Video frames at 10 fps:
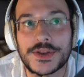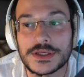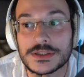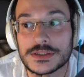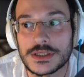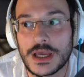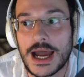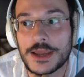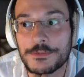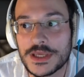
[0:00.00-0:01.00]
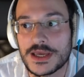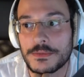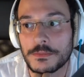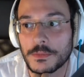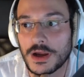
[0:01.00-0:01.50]
is
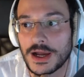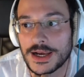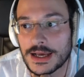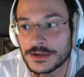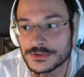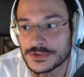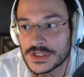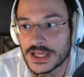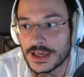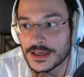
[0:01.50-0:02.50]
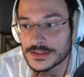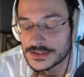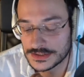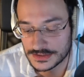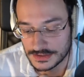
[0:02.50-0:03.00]
IBM announced
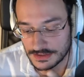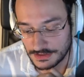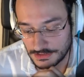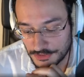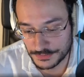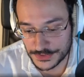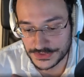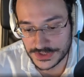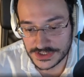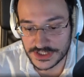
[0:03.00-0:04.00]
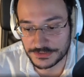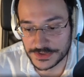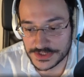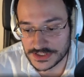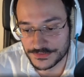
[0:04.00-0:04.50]
its computing
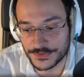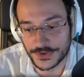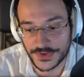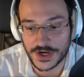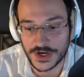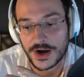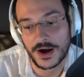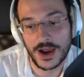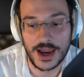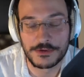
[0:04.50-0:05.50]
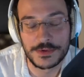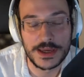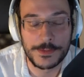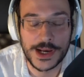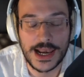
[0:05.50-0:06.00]
services for their
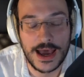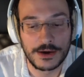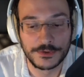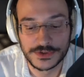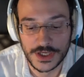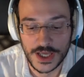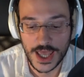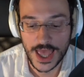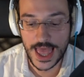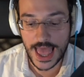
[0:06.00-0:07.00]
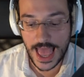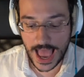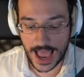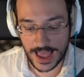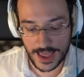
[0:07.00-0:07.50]
IBM cloud,
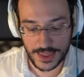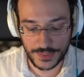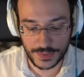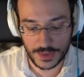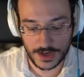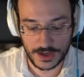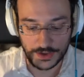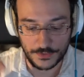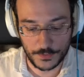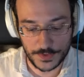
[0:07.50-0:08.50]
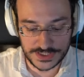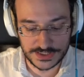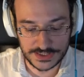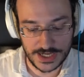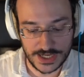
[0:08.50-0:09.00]
and we
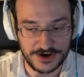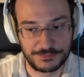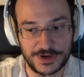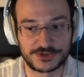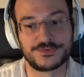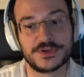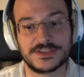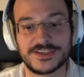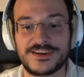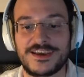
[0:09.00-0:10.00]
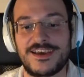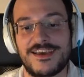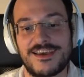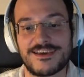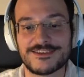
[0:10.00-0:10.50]
Sysdig are part of it.
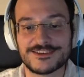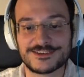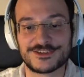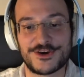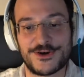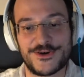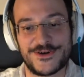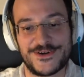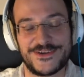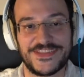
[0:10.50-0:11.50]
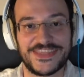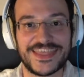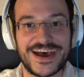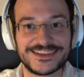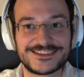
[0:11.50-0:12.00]
So
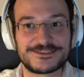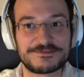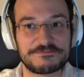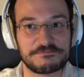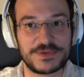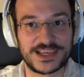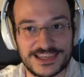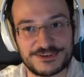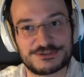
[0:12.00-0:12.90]
that's big news